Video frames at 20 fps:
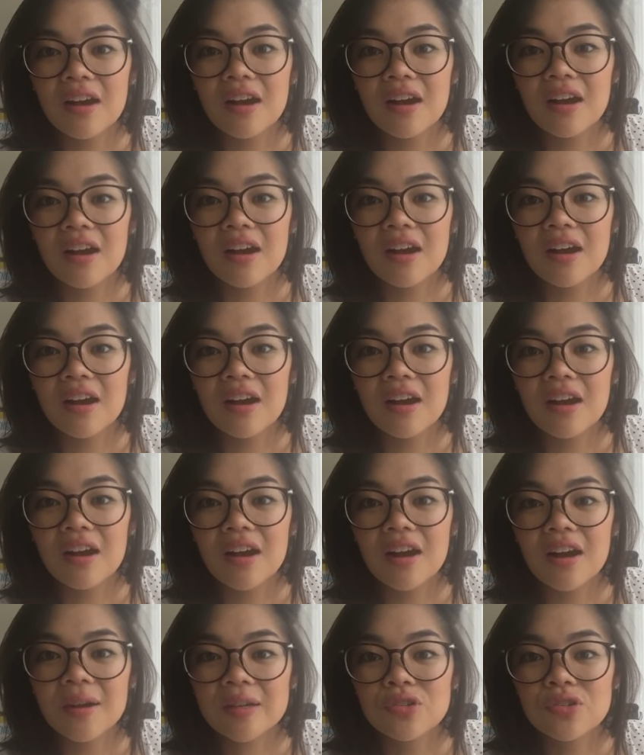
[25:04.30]
I'm going to
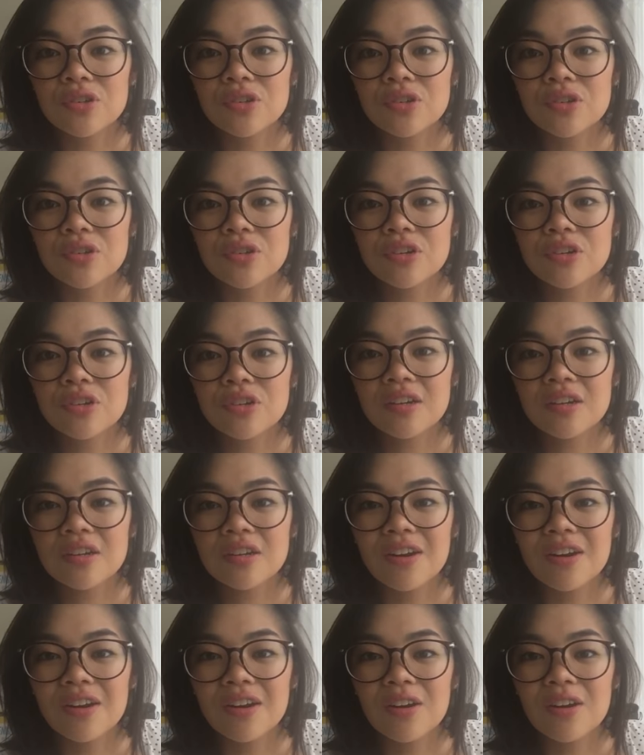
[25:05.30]
do
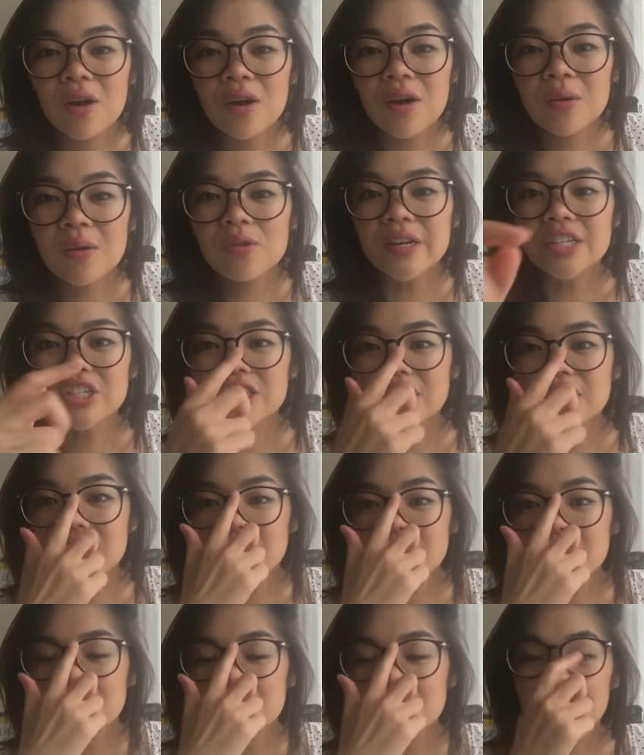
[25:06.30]
one more question.
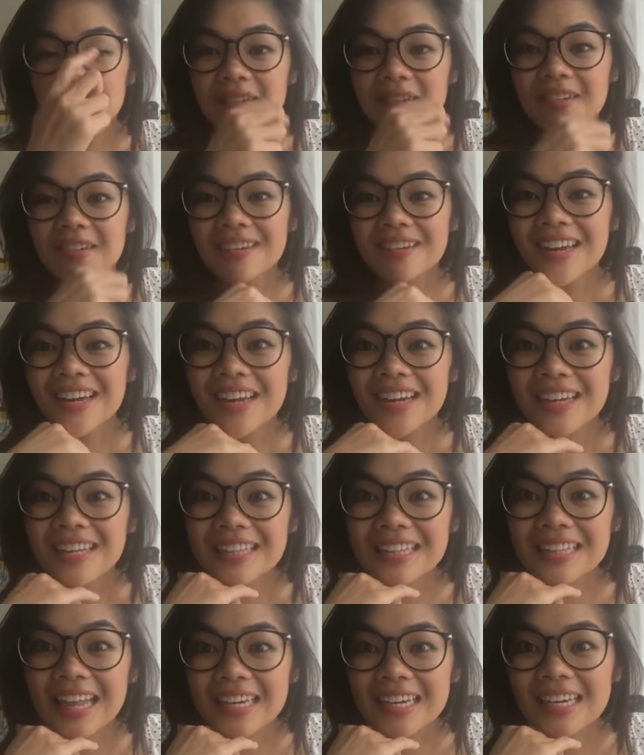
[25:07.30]

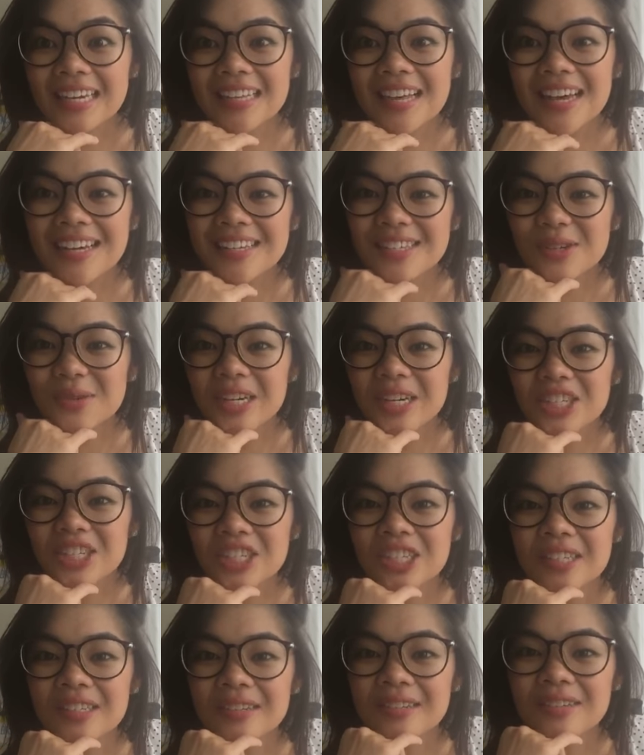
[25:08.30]
Lucky last
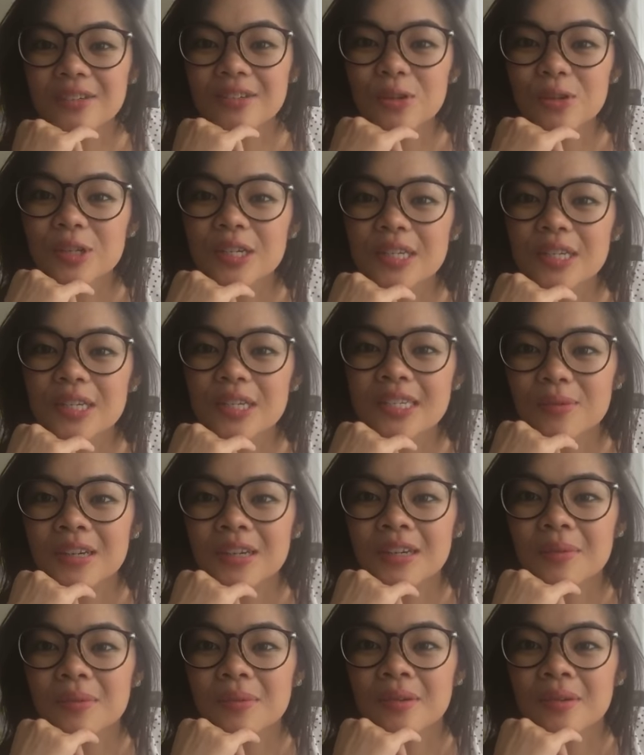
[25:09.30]
question. Who doesn't want to
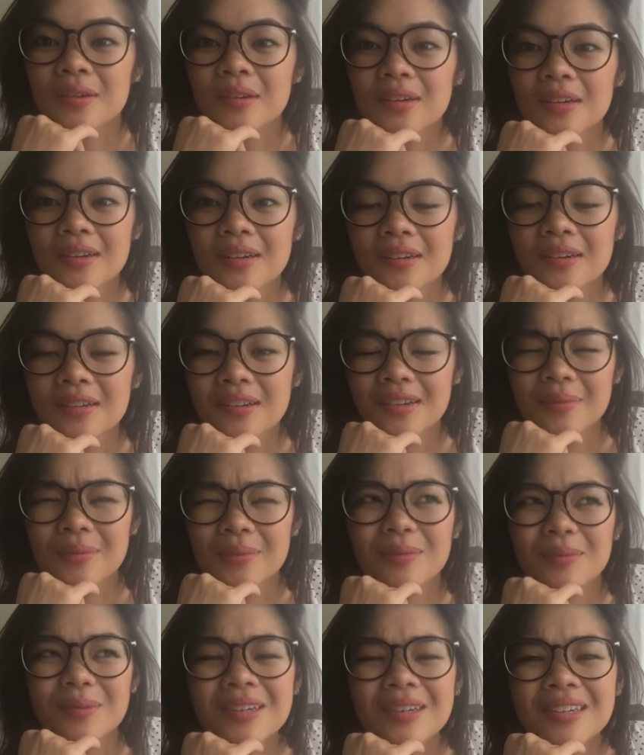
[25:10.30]
be? I mean,
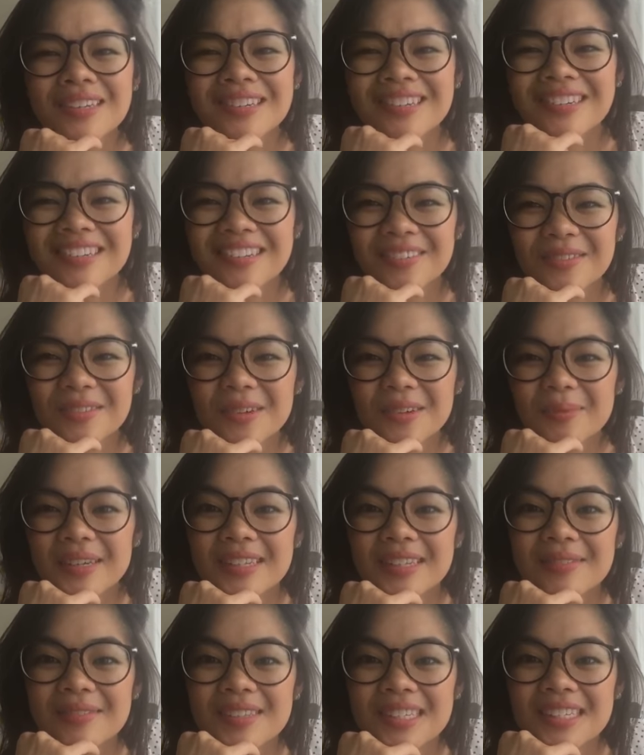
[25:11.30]
what? What am I
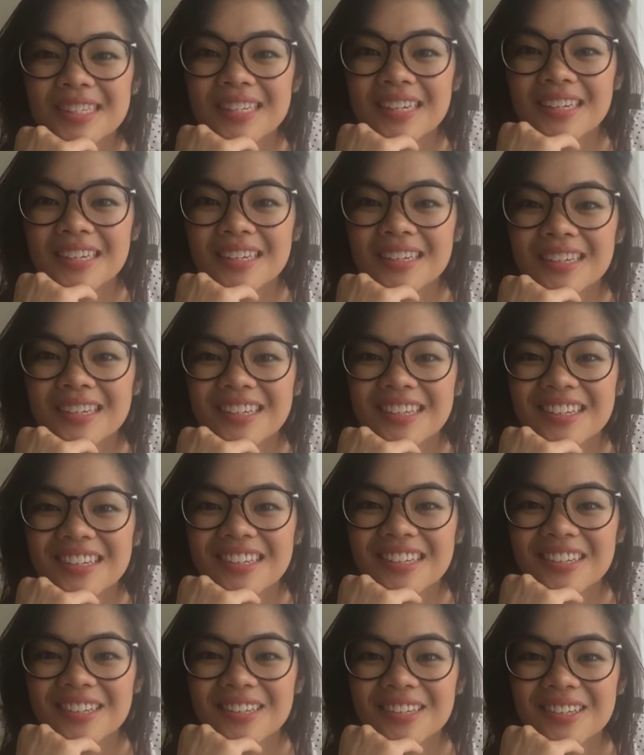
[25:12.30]
even saying?
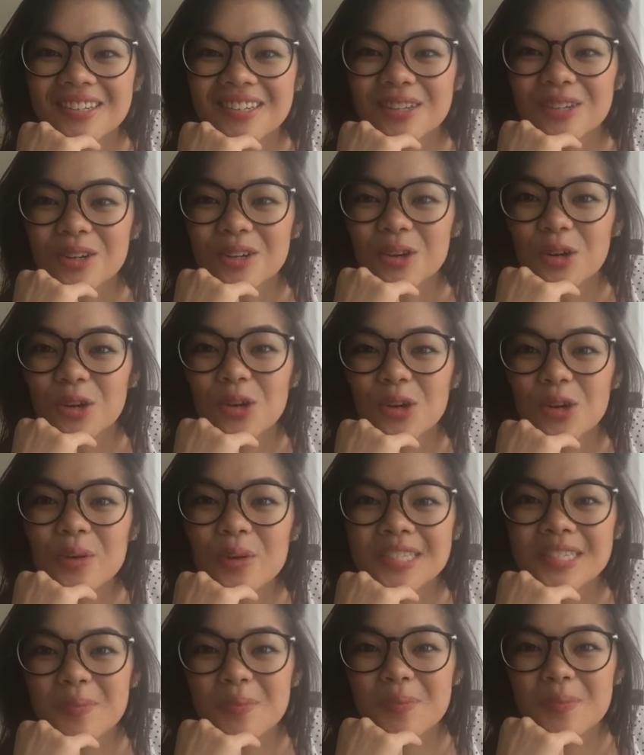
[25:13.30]
Who wants to
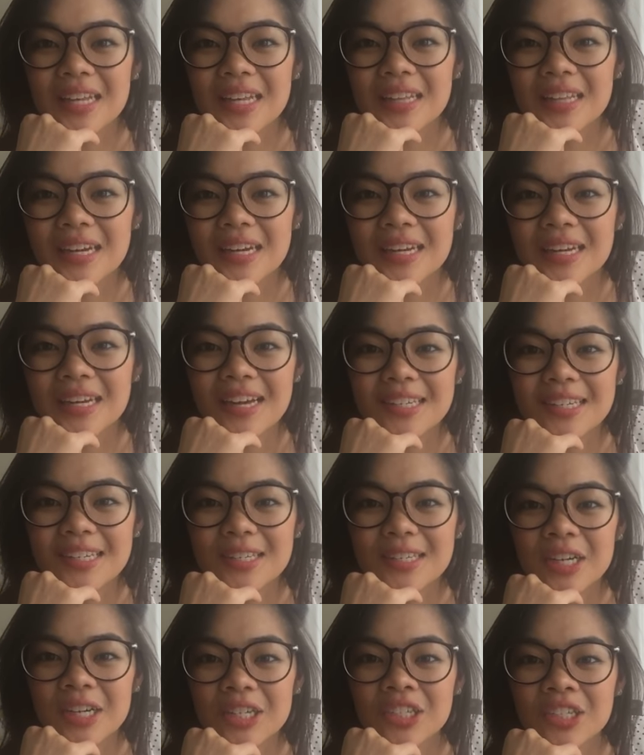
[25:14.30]
be the lucky last
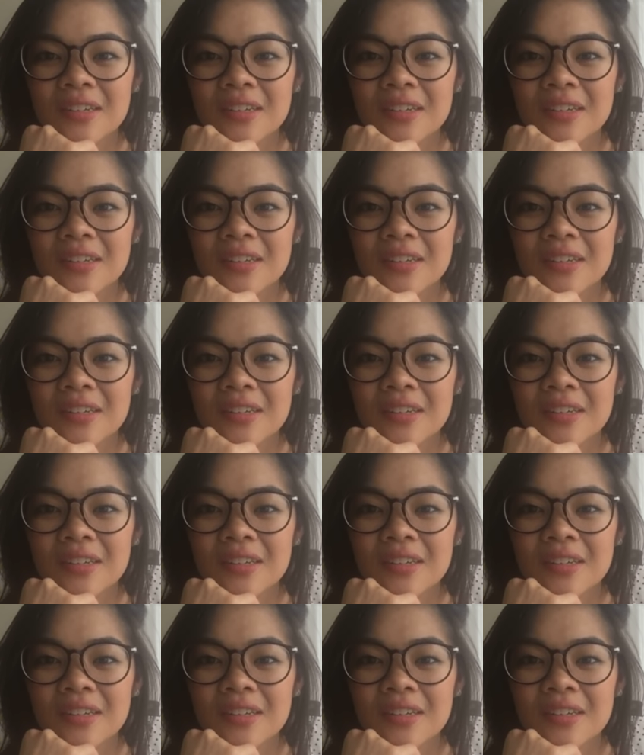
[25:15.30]
question?